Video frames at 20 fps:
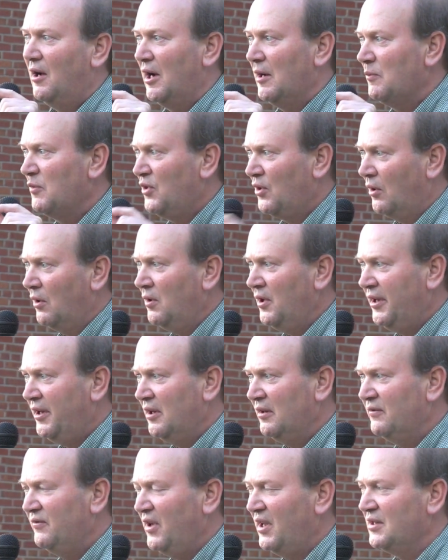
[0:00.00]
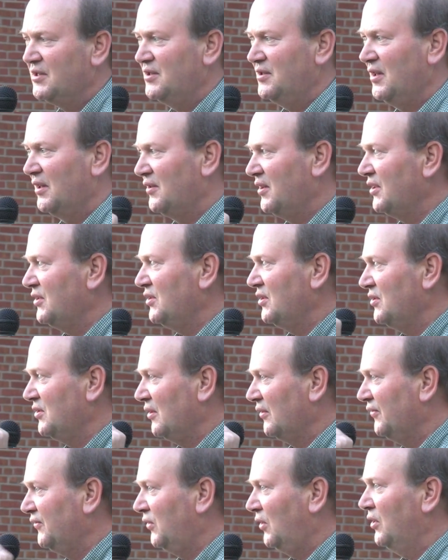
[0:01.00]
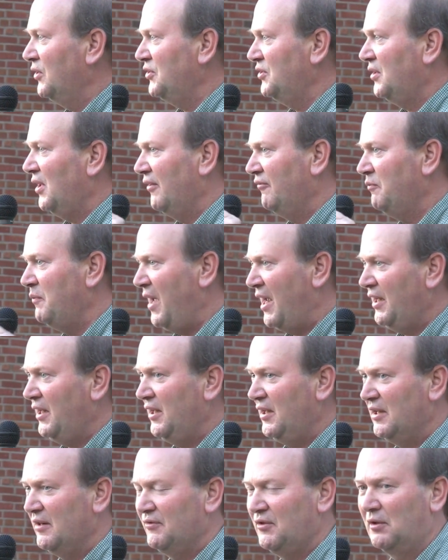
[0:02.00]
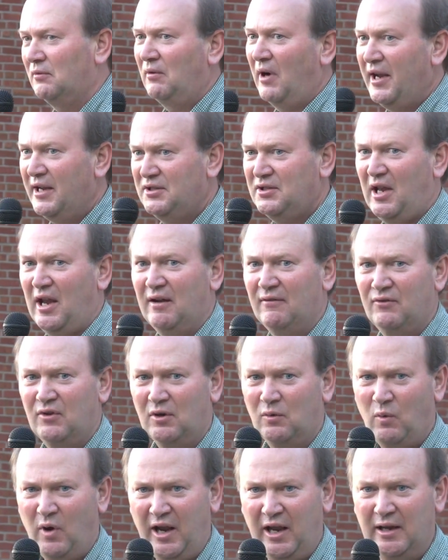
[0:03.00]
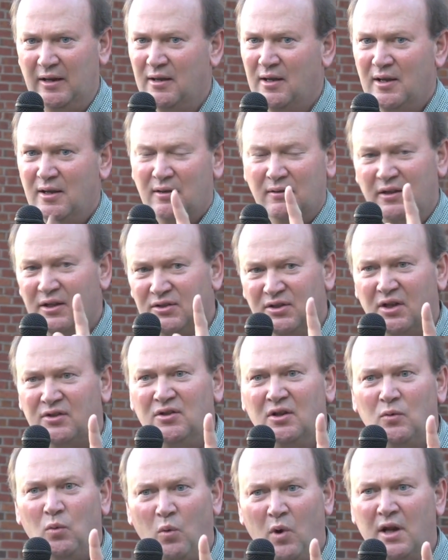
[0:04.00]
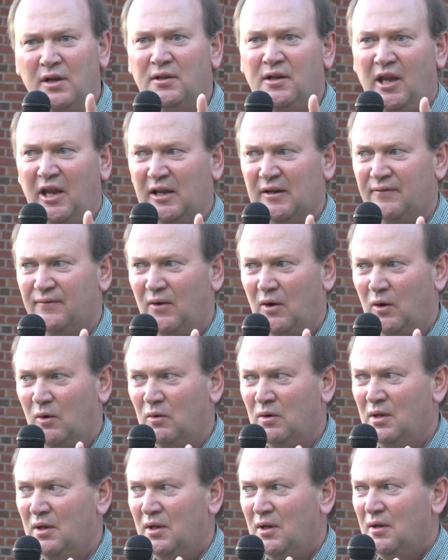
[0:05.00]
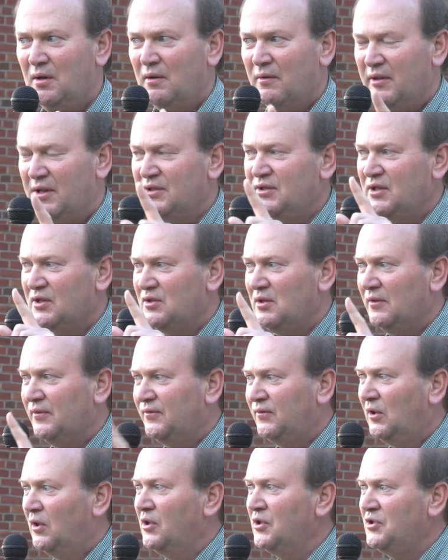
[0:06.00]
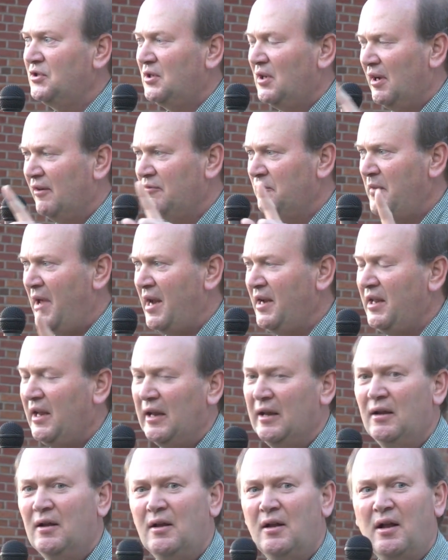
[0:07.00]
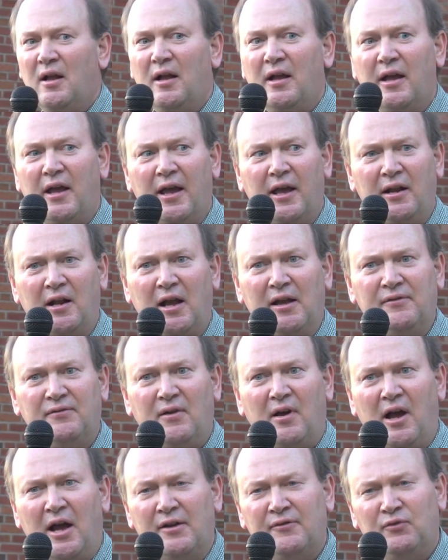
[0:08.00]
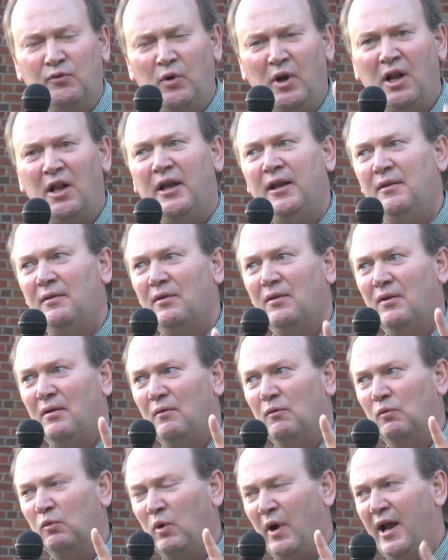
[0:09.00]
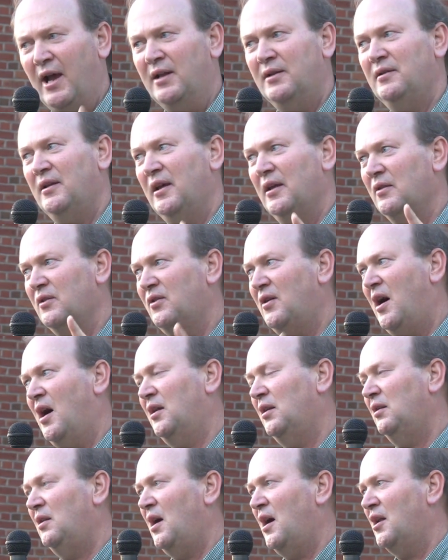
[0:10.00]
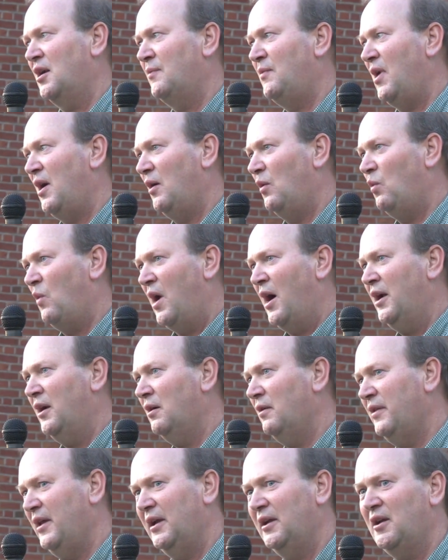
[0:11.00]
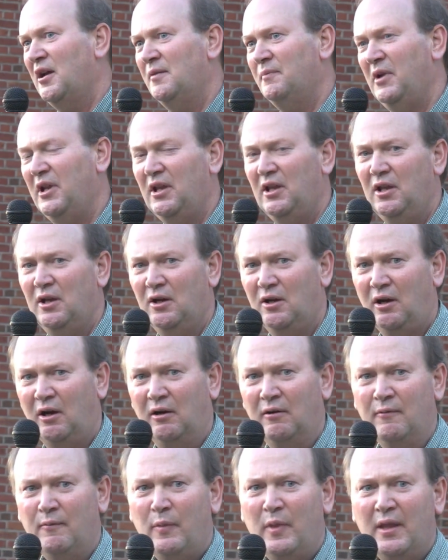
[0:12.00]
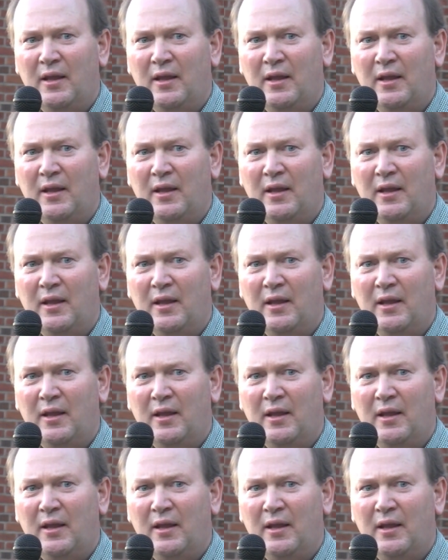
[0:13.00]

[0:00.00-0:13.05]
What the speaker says: I'm thoroughly convinced that this is the first of many if the Wrights have their way. This isn't one CAFO. This is the first of many. And I've really read and thought a lot about why are they coming here.